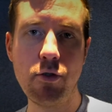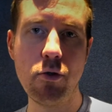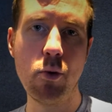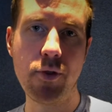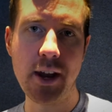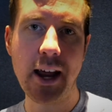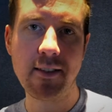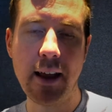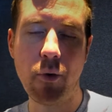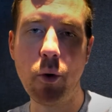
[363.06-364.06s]
to the next
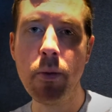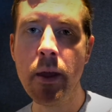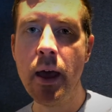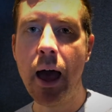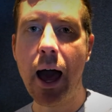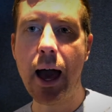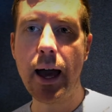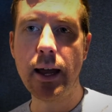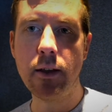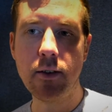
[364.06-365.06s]
level.
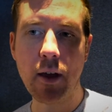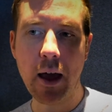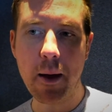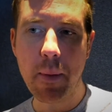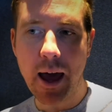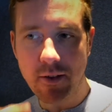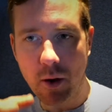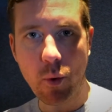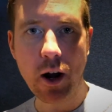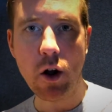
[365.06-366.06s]
And as I
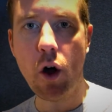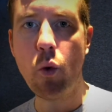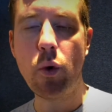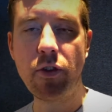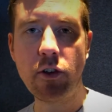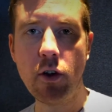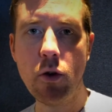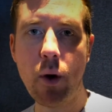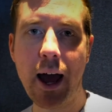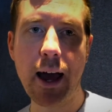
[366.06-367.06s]
went along with the
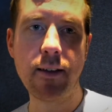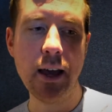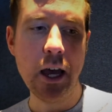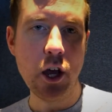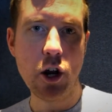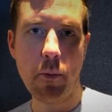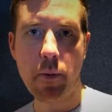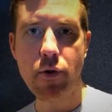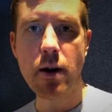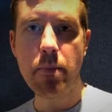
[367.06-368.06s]
two, I had, you know, my
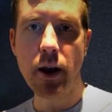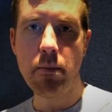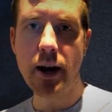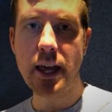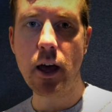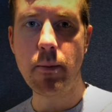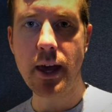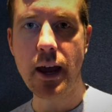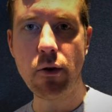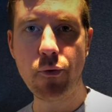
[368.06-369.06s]
bread and butter money coming
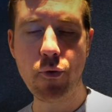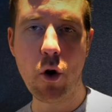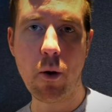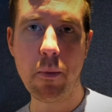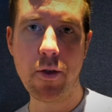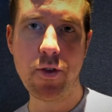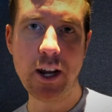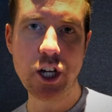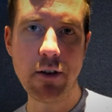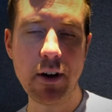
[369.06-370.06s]
in from the
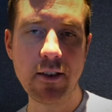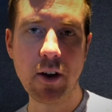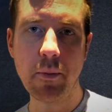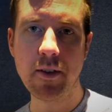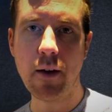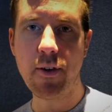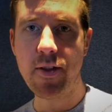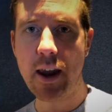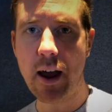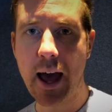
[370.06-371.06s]
generalist type stuff.
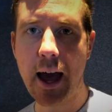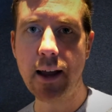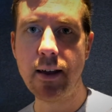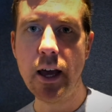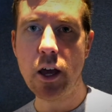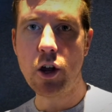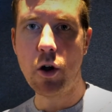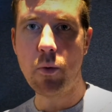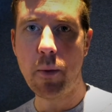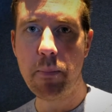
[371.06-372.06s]
And then I had, you
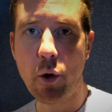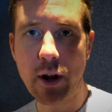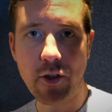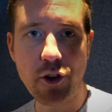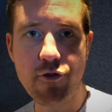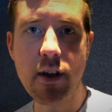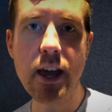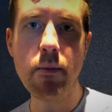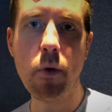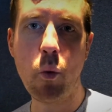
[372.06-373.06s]
know, building the
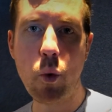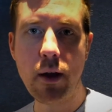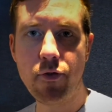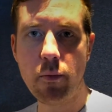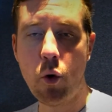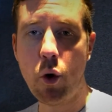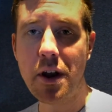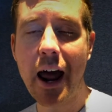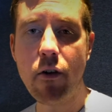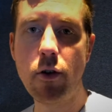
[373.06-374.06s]
dream with the more
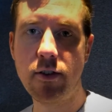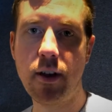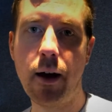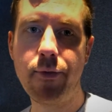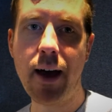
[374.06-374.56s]
narrow stuff.